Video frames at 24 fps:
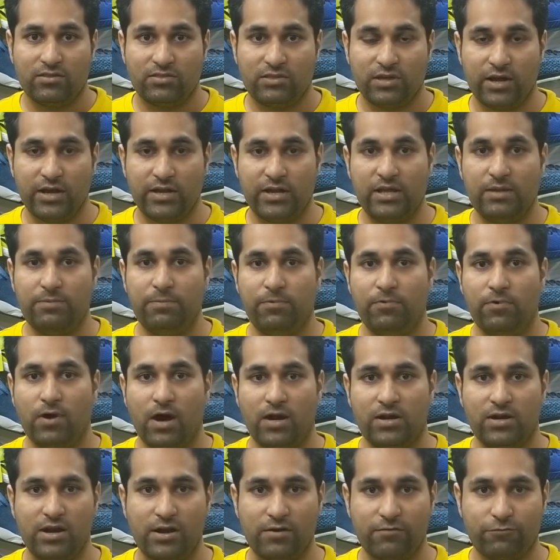
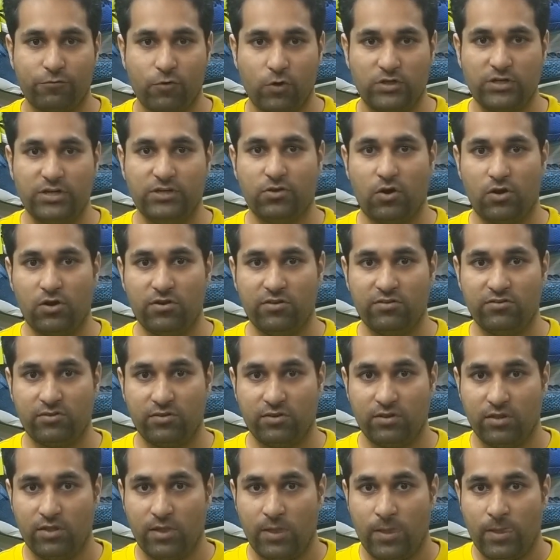$140,
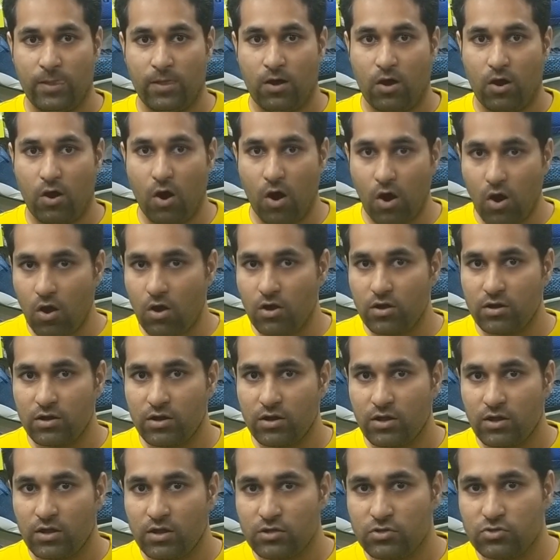or
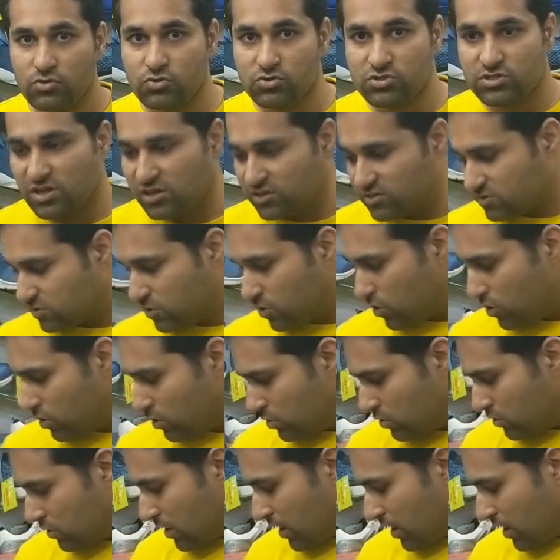you just go